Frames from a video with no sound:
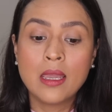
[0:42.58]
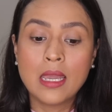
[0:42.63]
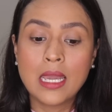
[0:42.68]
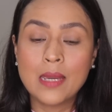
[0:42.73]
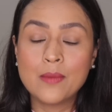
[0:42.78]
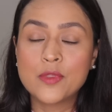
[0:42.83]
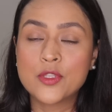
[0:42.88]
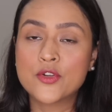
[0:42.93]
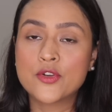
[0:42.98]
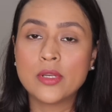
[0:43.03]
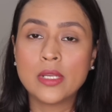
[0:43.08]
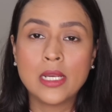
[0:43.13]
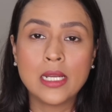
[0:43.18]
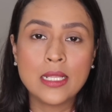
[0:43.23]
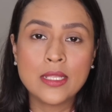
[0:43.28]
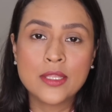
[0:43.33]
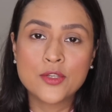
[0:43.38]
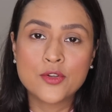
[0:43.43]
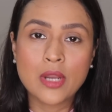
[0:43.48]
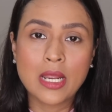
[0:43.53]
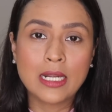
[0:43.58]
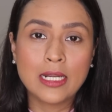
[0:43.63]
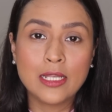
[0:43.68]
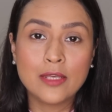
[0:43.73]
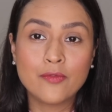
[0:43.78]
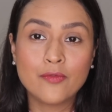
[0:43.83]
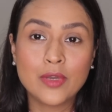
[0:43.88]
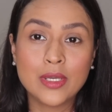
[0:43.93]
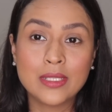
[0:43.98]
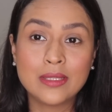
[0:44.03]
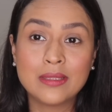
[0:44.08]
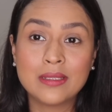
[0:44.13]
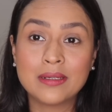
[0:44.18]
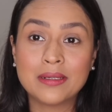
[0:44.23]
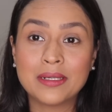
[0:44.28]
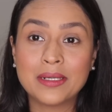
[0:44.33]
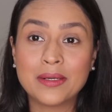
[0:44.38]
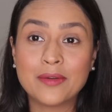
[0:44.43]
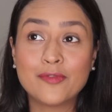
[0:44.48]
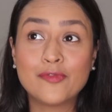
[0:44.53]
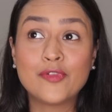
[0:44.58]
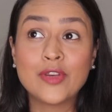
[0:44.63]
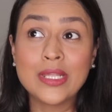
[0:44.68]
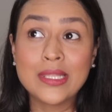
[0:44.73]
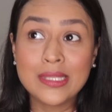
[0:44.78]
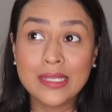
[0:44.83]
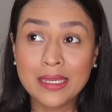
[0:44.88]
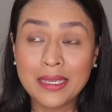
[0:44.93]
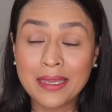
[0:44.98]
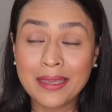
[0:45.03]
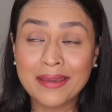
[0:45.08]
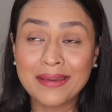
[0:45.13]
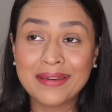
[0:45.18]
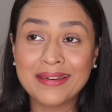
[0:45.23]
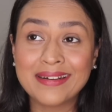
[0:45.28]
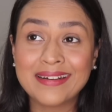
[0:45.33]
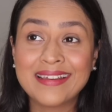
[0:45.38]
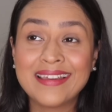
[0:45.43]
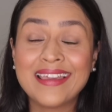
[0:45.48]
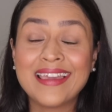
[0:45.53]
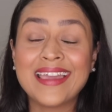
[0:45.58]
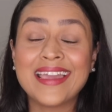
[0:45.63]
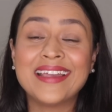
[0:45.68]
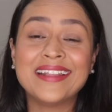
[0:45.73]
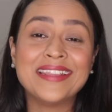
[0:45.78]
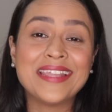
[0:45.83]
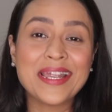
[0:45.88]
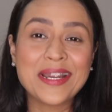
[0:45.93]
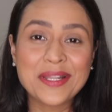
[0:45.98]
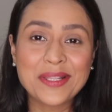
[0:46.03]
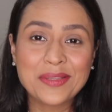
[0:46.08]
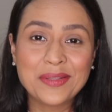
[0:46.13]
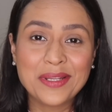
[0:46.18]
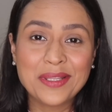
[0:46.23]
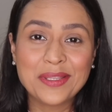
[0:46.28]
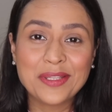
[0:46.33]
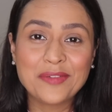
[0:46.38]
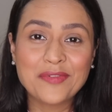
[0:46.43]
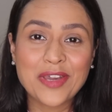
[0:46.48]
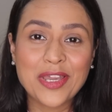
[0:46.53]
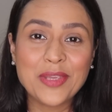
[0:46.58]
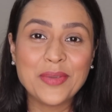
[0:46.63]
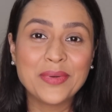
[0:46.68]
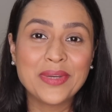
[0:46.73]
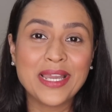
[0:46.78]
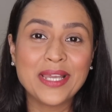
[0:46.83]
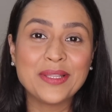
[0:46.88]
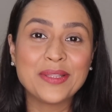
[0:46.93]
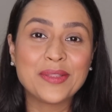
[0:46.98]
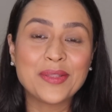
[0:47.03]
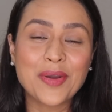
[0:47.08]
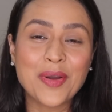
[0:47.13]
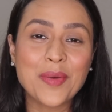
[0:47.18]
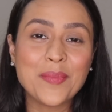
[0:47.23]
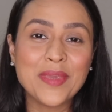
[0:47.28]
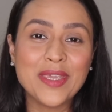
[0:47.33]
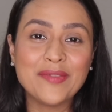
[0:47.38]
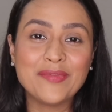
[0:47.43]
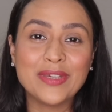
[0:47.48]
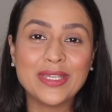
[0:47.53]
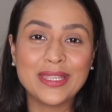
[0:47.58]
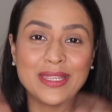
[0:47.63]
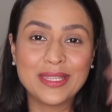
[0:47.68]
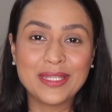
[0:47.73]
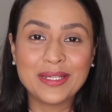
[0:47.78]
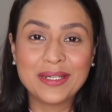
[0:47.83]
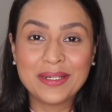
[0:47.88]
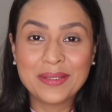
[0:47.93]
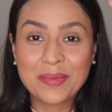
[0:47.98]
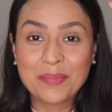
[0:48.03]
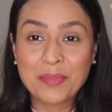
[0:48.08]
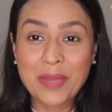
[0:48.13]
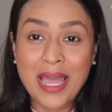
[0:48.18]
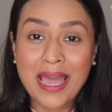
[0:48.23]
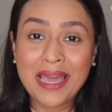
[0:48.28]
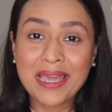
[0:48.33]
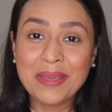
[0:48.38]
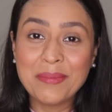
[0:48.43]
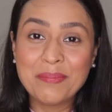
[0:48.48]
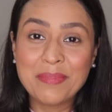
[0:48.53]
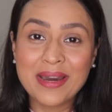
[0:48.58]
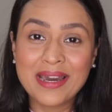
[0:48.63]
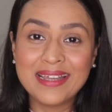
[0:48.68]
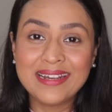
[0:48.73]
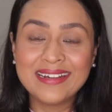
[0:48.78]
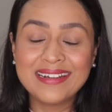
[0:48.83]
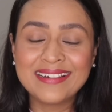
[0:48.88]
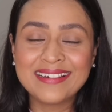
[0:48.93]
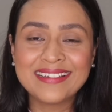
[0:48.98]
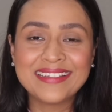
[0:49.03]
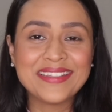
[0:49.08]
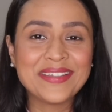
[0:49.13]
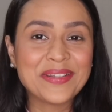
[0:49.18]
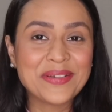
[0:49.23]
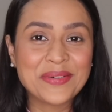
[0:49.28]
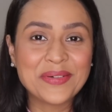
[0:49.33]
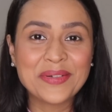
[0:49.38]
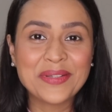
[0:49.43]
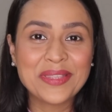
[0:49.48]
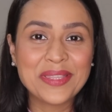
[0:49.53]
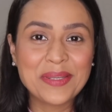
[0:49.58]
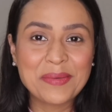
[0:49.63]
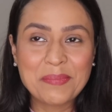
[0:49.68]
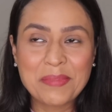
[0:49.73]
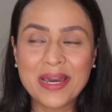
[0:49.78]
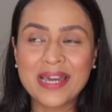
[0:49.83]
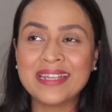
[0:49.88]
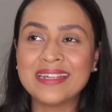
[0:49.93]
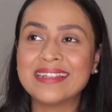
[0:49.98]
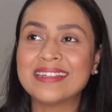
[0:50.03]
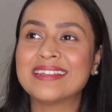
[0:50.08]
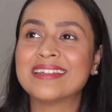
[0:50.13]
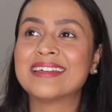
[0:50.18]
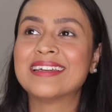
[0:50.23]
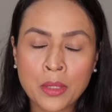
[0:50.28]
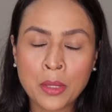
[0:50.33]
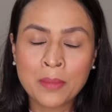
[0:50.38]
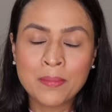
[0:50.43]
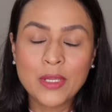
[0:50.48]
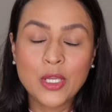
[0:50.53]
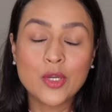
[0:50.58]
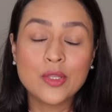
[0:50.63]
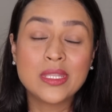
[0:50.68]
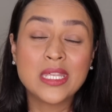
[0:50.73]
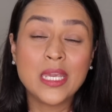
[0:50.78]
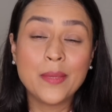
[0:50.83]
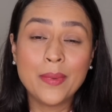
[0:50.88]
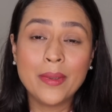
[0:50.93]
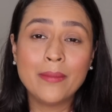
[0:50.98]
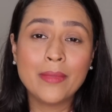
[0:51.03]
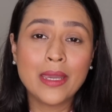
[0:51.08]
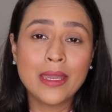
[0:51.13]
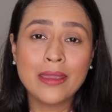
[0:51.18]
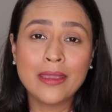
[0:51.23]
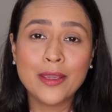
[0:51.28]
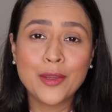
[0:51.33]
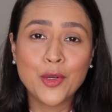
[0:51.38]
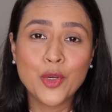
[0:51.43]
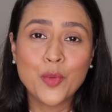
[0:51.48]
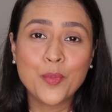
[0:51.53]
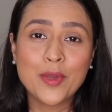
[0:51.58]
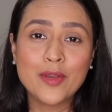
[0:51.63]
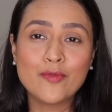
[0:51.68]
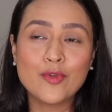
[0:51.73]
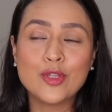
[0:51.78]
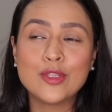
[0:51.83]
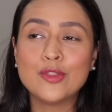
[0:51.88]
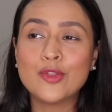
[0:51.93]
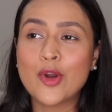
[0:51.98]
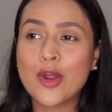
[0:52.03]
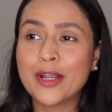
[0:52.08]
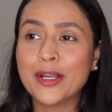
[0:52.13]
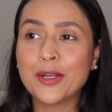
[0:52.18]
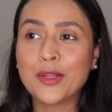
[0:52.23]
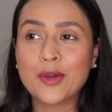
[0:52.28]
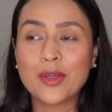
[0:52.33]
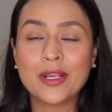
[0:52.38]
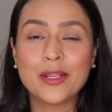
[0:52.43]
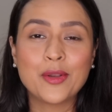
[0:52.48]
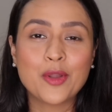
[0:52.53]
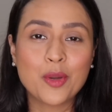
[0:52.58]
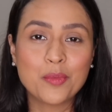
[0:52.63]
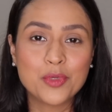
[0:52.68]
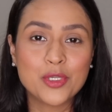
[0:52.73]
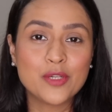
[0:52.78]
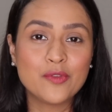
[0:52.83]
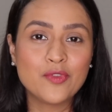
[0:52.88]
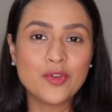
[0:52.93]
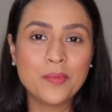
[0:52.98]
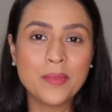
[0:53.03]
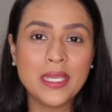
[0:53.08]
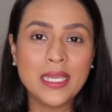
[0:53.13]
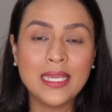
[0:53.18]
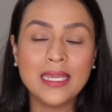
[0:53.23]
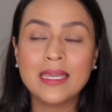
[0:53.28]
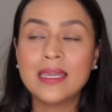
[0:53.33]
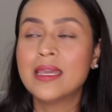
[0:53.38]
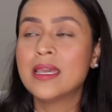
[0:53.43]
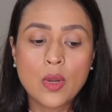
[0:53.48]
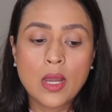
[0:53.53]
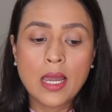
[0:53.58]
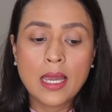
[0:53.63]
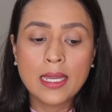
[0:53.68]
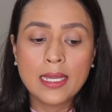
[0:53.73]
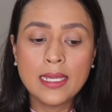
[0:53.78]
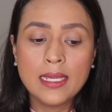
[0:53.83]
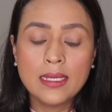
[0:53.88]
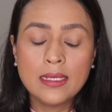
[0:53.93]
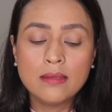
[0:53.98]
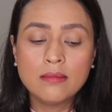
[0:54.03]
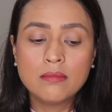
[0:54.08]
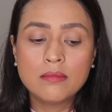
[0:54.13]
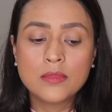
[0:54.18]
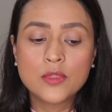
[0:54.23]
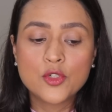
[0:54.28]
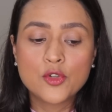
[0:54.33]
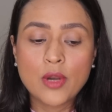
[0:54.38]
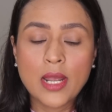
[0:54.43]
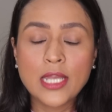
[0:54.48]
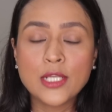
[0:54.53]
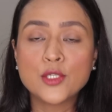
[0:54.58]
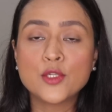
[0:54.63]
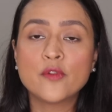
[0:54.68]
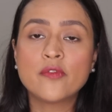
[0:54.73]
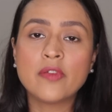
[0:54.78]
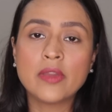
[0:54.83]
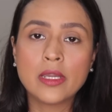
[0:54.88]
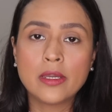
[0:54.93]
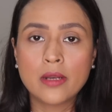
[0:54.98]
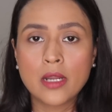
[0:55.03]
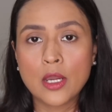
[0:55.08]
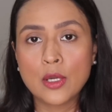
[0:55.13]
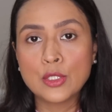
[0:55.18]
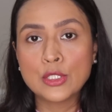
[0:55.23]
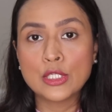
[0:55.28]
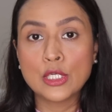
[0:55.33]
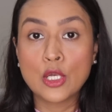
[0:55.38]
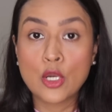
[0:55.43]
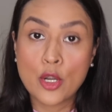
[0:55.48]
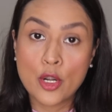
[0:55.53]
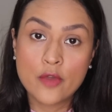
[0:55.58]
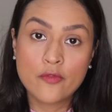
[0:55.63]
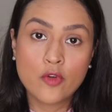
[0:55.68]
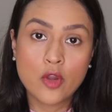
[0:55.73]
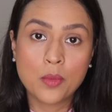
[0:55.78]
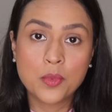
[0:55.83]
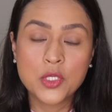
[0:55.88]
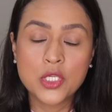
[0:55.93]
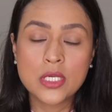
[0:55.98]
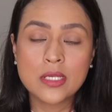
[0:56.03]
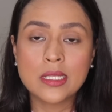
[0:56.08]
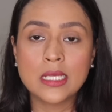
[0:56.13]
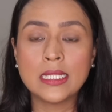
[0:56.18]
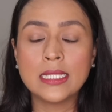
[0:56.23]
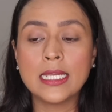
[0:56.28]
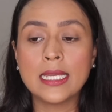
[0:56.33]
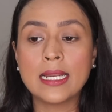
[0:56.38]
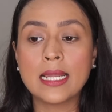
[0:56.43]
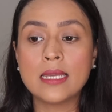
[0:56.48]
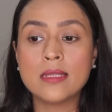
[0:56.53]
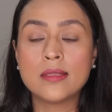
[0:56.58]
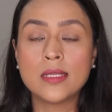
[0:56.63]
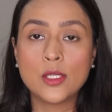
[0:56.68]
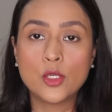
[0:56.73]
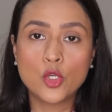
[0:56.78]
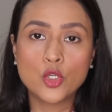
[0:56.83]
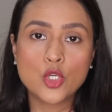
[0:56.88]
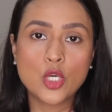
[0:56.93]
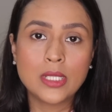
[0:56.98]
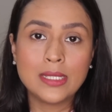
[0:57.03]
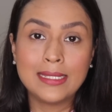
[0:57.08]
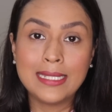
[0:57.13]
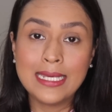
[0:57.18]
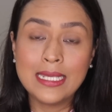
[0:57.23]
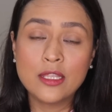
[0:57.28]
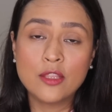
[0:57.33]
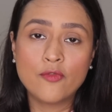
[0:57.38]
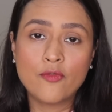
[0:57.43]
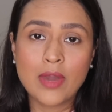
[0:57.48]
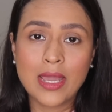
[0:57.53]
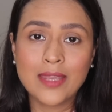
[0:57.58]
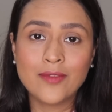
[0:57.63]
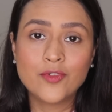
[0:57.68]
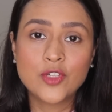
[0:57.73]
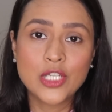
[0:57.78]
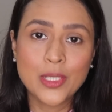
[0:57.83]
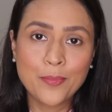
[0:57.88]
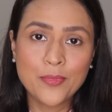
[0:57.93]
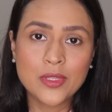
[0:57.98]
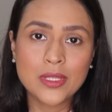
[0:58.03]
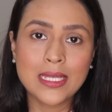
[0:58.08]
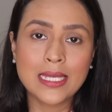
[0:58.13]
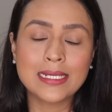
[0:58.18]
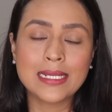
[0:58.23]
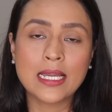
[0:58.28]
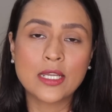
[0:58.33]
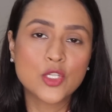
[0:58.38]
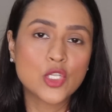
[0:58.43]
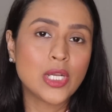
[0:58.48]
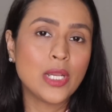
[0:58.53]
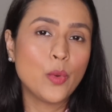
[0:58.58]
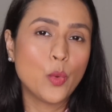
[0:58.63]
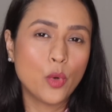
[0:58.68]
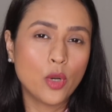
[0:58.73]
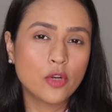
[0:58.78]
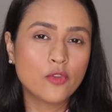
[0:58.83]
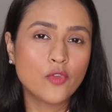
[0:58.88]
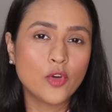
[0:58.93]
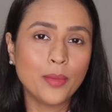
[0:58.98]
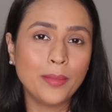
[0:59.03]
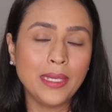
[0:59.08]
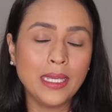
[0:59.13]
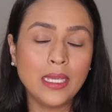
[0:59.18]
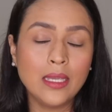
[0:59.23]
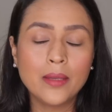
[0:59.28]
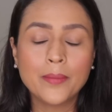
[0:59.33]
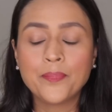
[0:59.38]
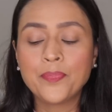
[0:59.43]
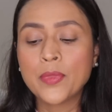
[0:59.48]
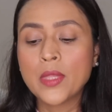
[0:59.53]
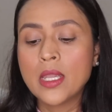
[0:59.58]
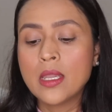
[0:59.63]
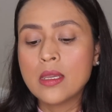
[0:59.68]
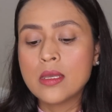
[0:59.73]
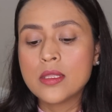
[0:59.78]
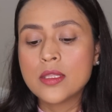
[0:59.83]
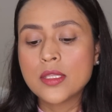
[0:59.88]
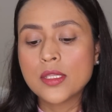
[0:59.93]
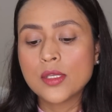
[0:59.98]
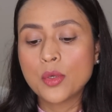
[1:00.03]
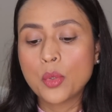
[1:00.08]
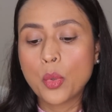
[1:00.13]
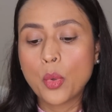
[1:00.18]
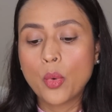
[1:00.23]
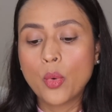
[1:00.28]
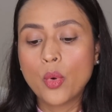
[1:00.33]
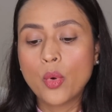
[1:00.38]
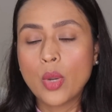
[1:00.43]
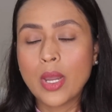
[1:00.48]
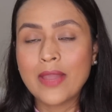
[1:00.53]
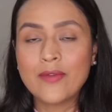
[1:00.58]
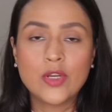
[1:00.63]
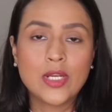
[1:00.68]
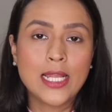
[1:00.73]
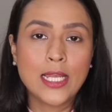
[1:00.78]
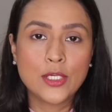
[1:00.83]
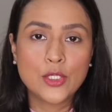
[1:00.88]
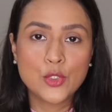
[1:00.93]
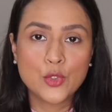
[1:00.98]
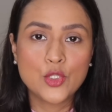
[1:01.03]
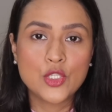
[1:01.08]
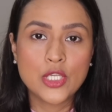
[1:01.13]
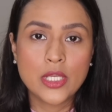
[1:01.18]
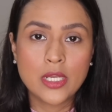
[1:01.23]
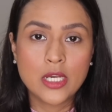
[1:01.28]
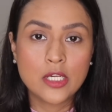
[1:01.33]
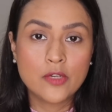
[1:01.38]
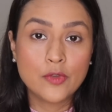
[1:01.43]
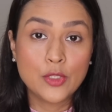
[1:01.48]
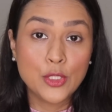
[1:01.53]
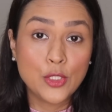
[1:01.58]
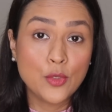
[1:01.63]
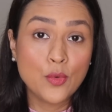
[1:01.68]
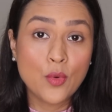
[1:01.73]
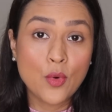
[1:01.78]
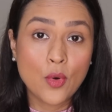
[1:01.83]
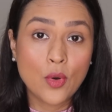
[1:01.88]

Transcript: am really struggling with the frizzy hair, and that's the reason why you guys saw me with the high bun, you know, the bun, because keeping my hair open was not at all an option for me. I tried to figure out a lot of options, and then I zeroed on these 5 tips that actually work for me. So I would like to share it with you